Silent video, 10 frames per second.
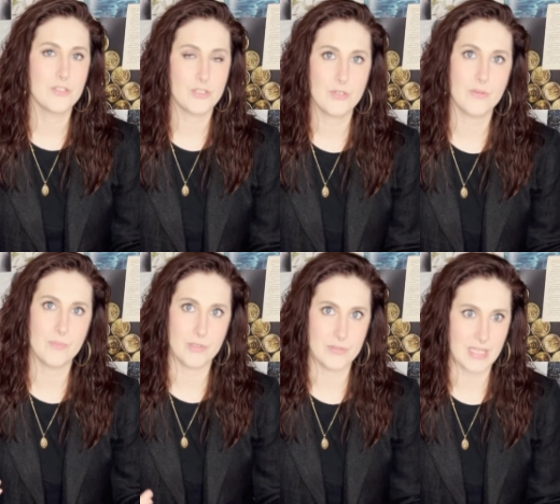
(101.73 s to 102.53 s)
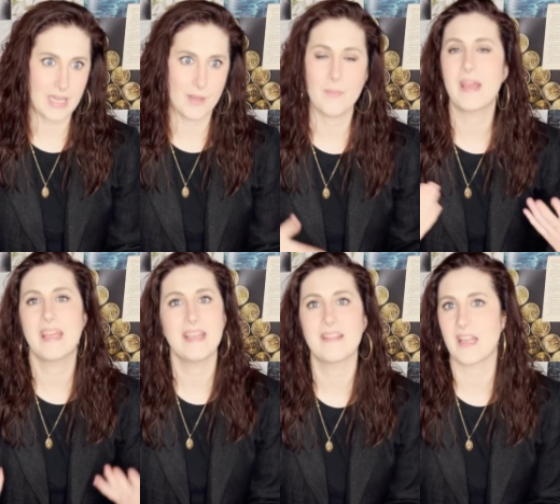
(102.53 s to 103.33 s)
to the museum
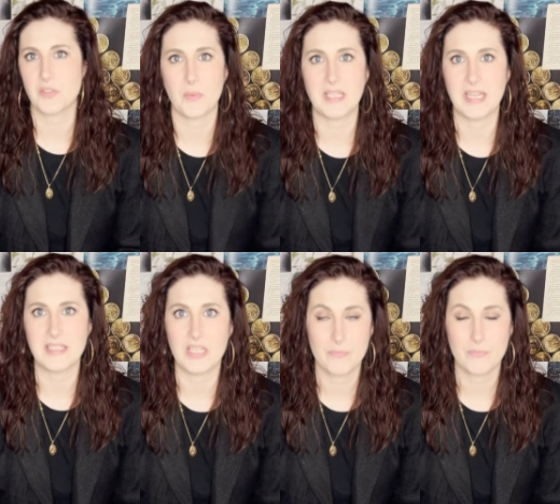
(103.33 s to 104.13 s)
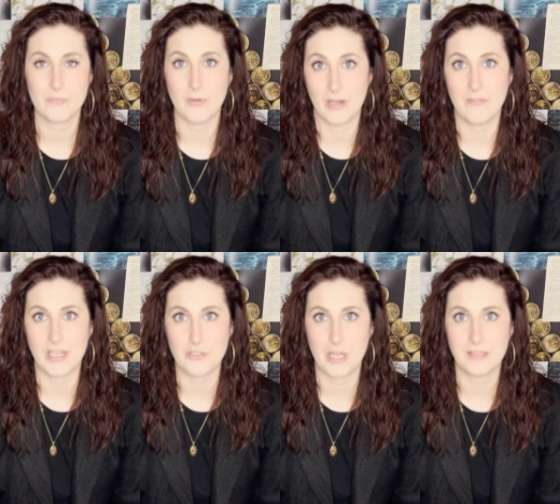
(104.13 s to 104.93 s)
in that twenty eighteen
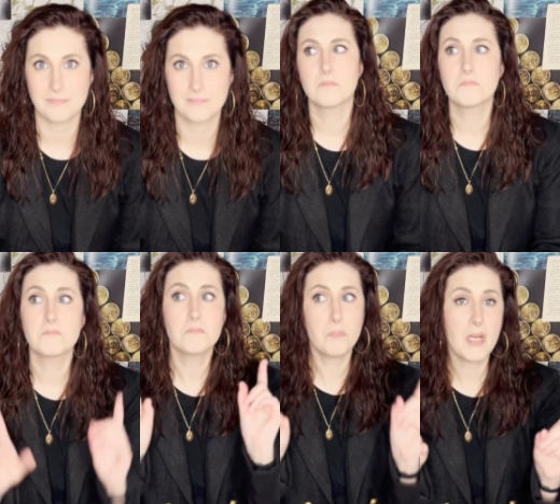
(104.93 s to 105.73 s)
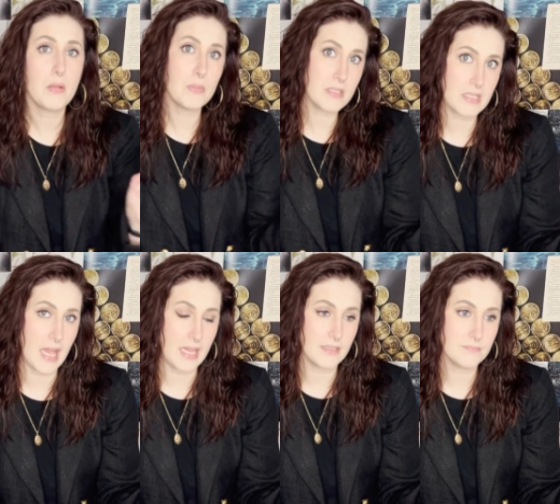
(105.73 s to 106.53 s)
renovation. But I will
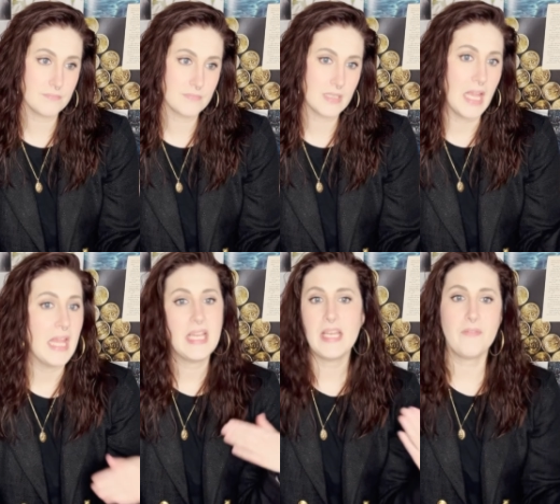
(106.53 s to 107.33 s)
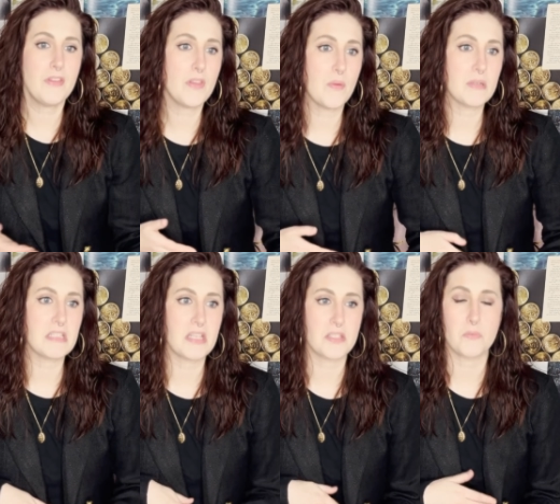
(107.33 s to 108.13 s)
say, even though it
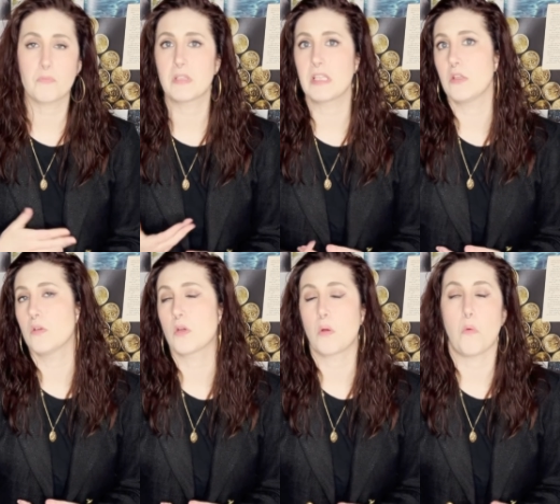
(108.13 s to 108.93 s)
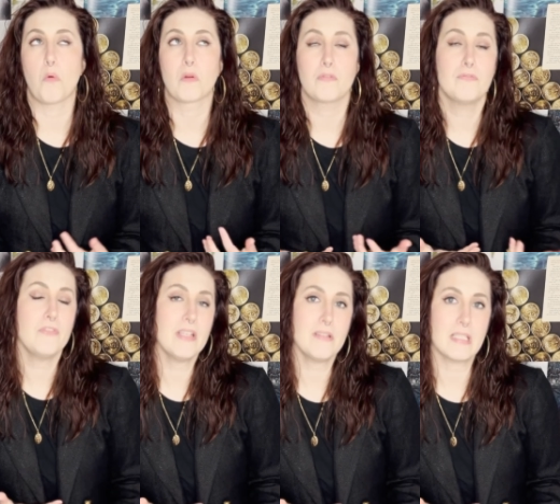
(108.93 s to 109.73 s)
doesn't really look or
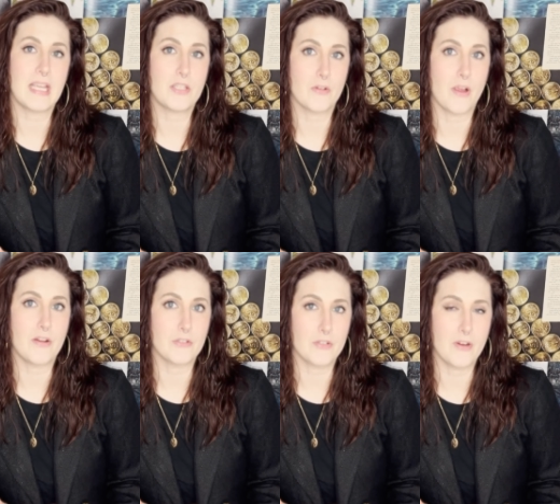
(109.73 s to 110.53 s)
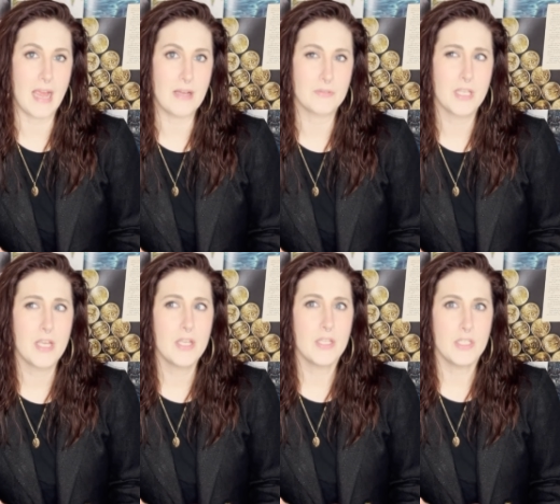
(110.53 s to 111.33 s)
feel like you're underground,
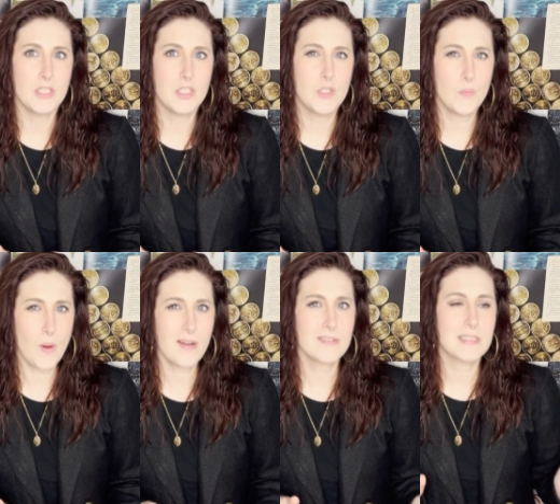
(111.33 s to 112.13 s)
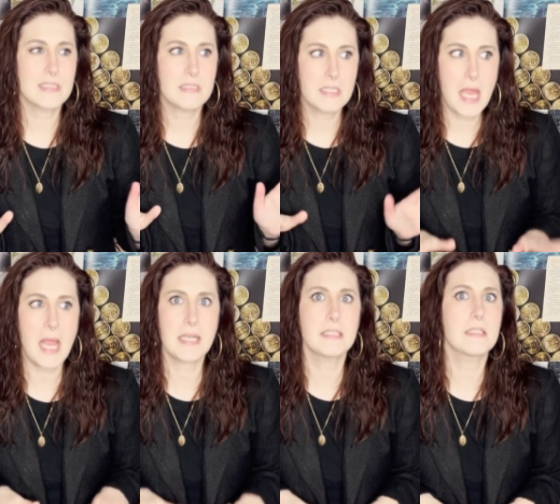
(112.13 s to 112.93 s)
you are
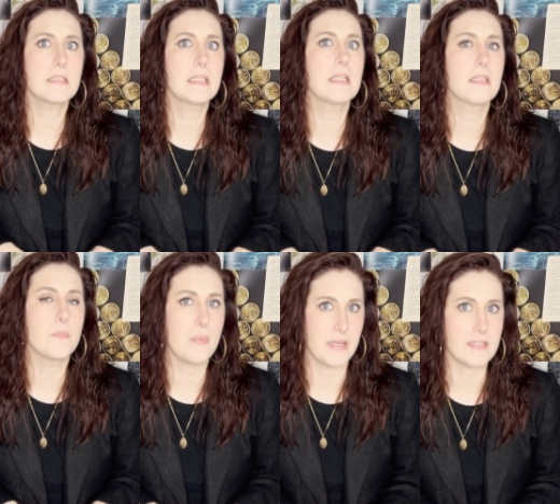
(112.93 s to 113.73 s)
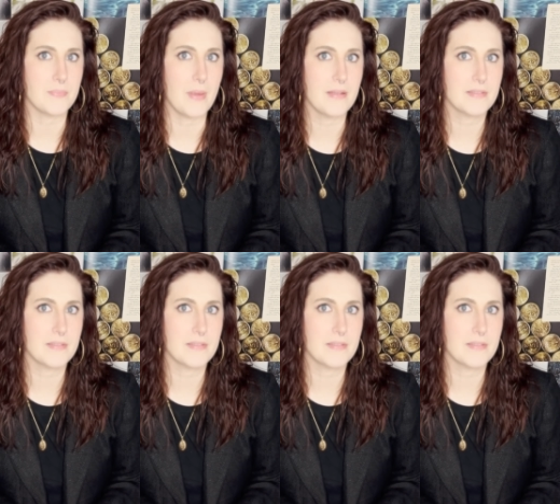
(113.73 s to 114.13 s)
technically in the basement.